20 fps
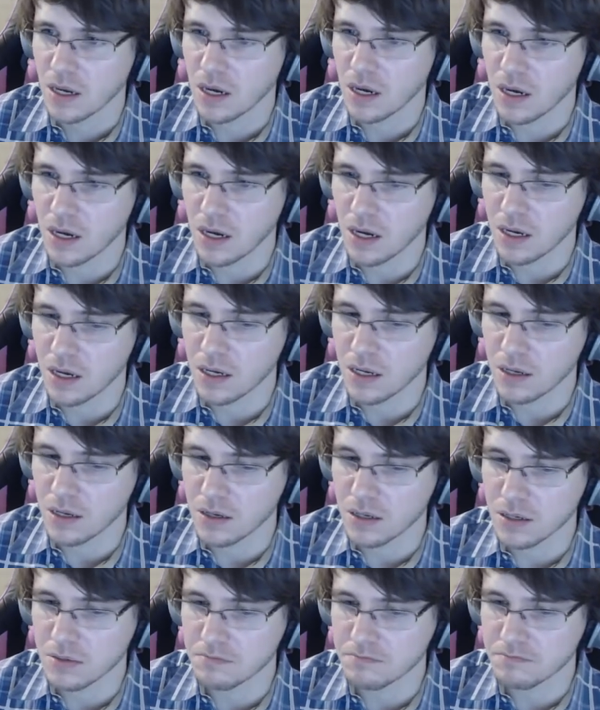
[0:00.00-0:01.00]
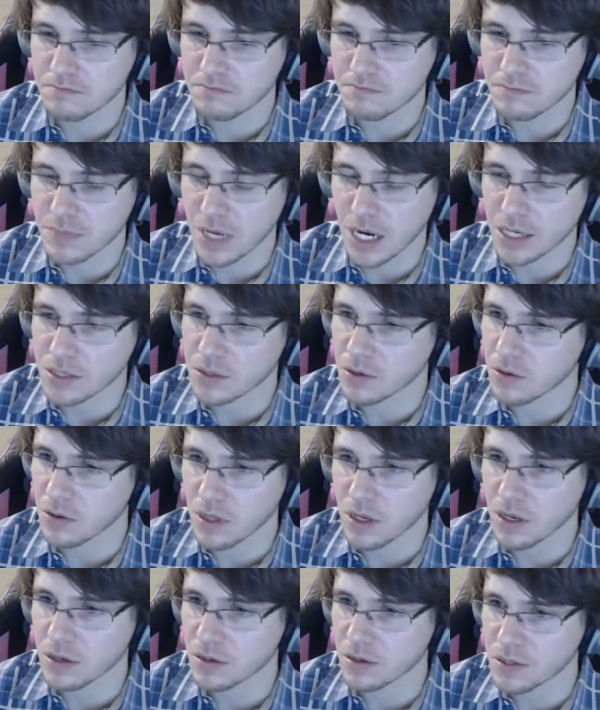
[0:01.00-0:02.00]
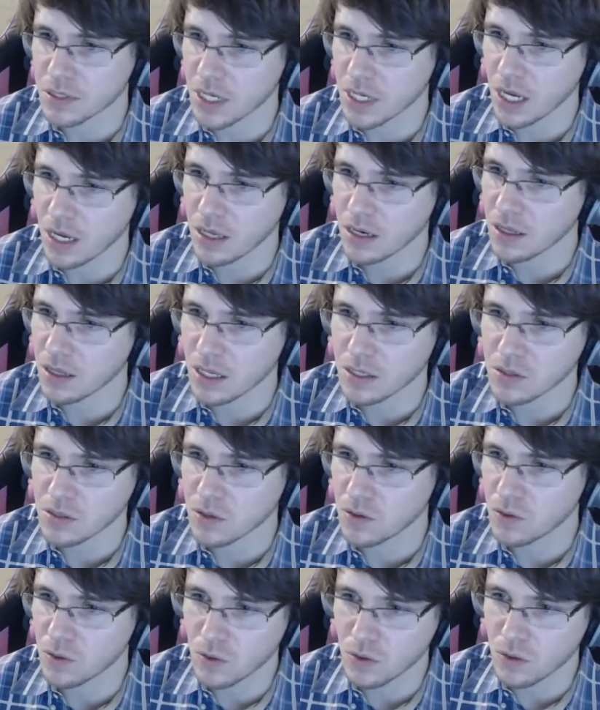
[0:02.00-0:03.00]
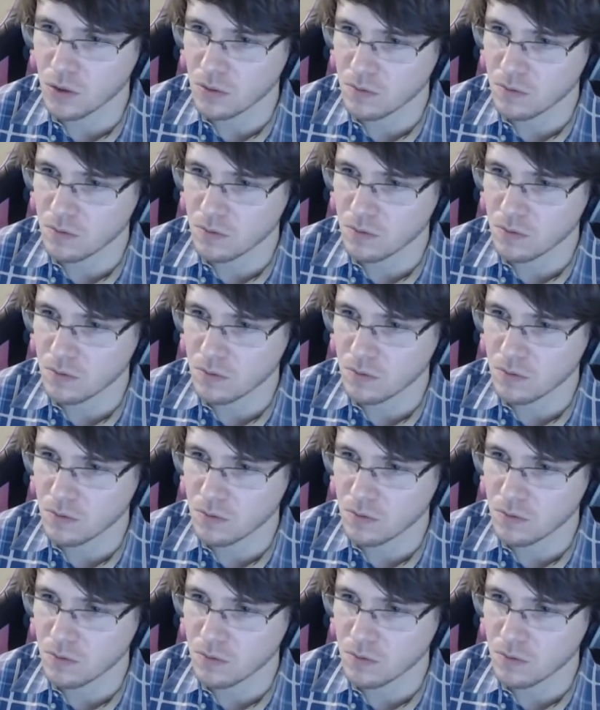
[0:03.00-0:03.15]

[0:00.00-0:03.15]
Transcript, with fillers: um, I totally understand, and that's cool.